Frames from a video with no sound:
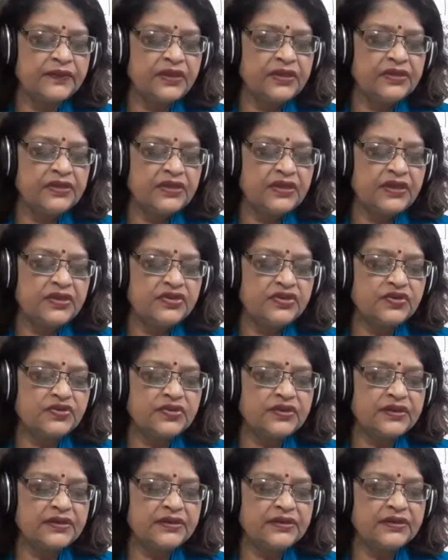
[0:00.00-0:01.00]

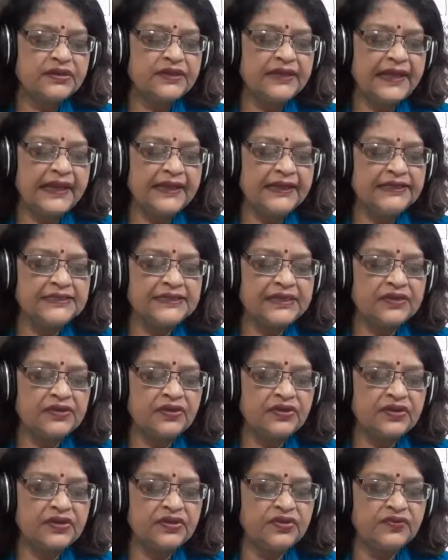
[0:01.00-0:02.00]
Intruder, thanks a
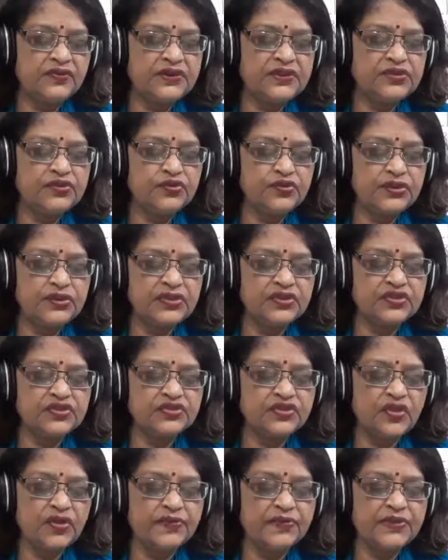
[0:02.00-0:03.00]
lot. You will soon
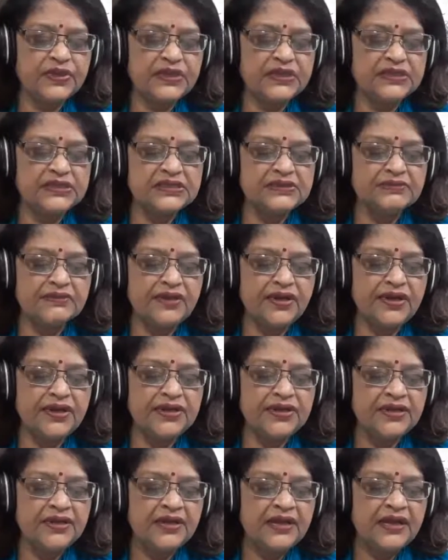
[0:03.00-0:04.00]
stop being smart.
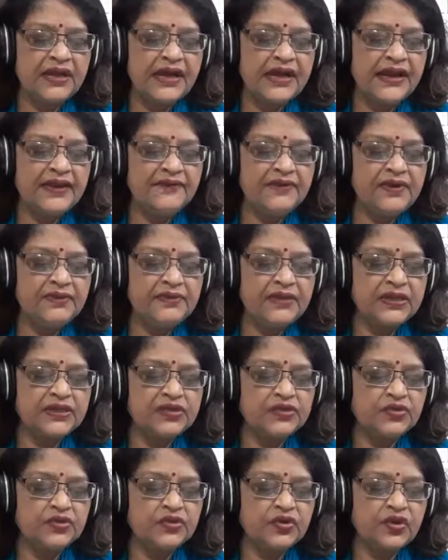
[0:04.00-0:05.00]
I will make you
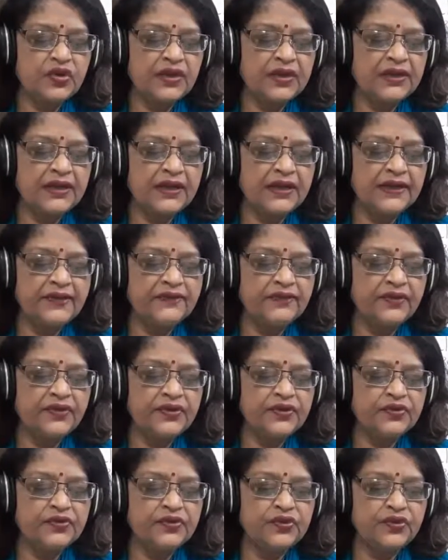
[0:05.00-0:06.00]
crawl. I want
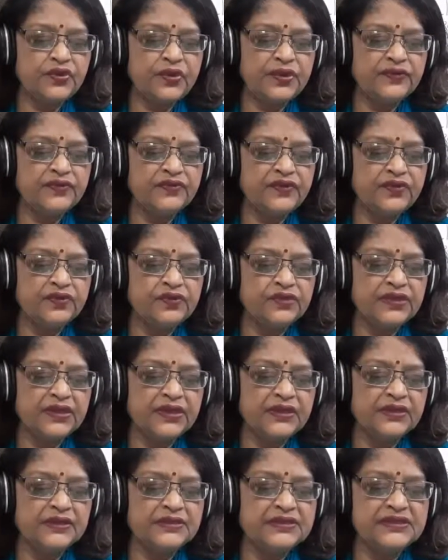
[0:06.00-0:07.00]
to know a few
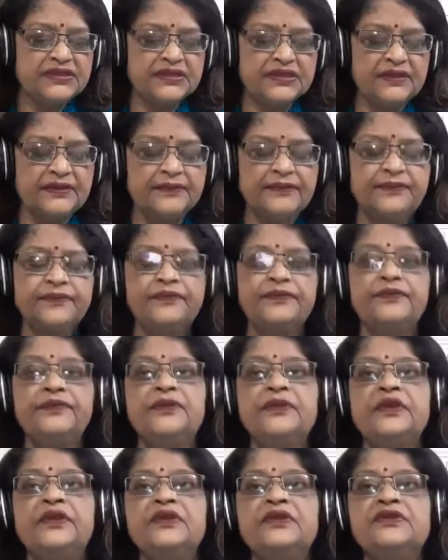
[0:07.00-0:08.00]
things. See.
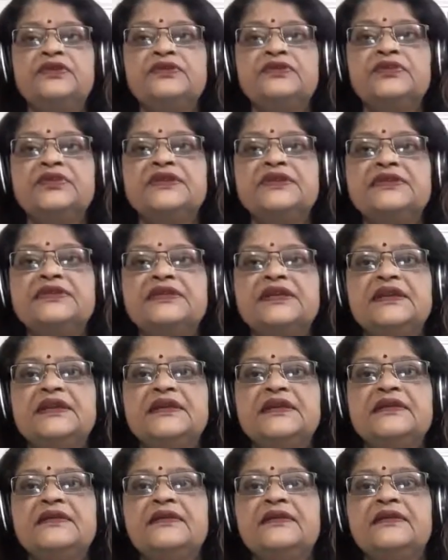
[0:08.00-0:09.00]
So he's
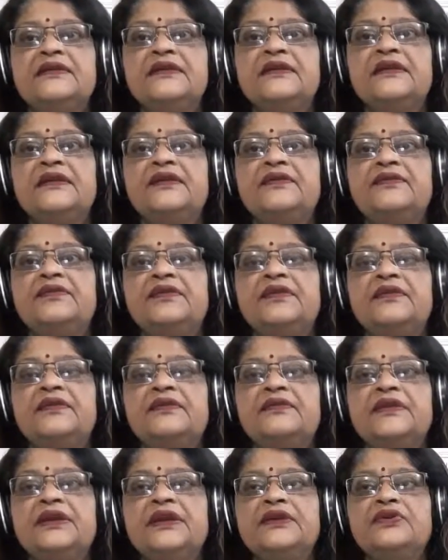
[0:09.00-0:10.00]
telling, I would
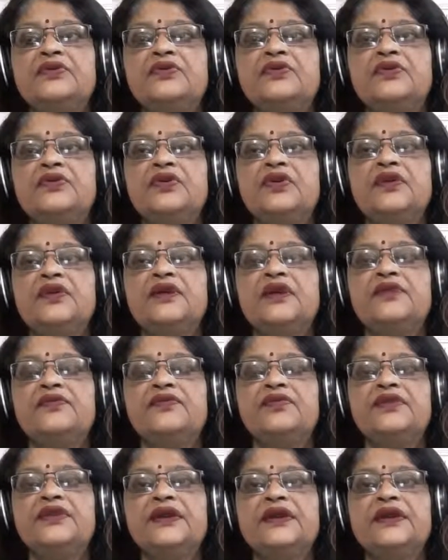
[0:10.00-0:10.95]
make you crawl. I want